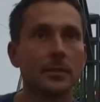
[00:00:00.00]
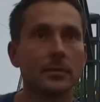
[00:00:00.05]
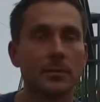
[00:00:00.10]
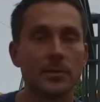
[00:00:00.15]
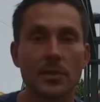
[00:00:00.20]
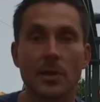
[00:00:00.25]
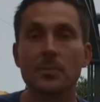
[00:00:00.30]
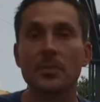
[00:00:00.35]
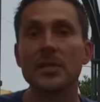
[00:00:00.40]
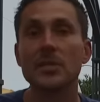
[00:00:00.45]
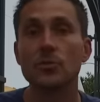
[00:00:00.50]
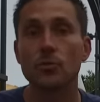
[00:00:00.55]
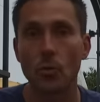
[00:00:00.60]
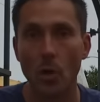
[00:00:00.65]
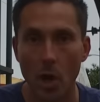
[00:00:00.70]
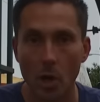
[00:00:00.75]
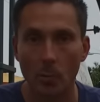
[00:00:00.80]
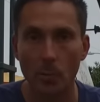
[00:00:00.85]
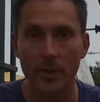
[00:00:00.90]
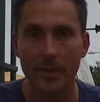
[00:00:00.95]
something's
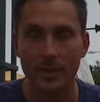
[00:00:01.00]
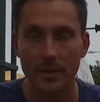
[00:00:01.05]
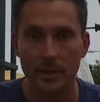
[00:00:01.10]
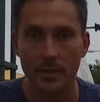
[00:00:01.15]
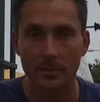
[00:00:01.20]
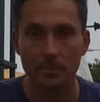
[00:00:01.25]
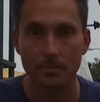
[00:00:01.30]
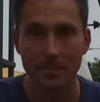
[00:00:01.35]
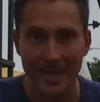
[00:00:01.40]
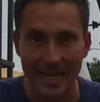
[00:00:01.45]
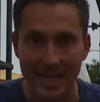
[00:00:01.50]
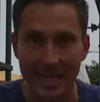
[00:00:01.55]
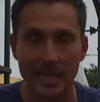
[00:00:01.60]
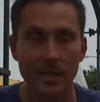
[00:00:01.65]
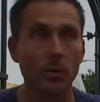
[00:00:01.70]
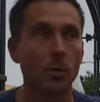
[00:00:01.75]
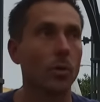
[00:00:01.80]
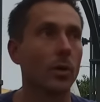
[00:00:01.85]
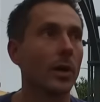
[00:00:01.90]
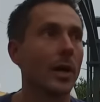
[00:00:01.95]
wrong with me,
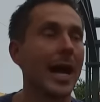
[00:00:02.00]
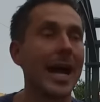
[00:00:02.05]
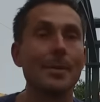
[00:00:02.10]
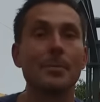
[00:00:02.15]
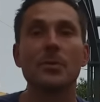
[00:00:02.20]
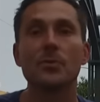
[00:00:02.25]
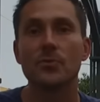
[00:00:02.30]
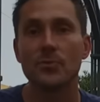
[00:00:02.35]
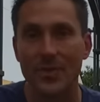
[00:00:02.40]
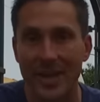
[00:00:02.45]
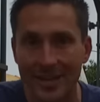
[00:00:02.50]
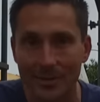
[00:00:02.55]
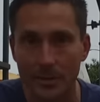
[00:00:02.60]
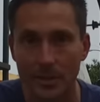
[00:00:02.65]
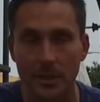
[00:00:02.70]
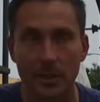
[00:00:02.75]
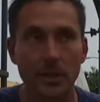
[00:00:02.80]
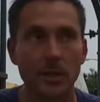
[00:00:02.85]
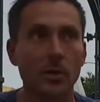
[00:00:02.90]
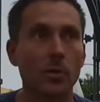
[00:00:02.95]
or I'm a
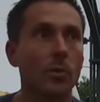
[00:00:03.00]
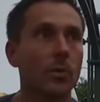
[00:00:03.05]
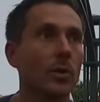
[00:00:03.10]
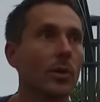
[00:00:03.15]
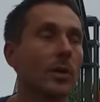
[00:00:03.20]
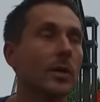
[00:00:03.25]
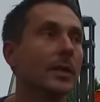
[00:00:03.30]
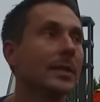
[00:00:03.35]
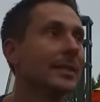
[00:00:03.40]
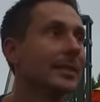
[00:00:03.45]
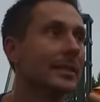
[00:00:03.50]
failure, or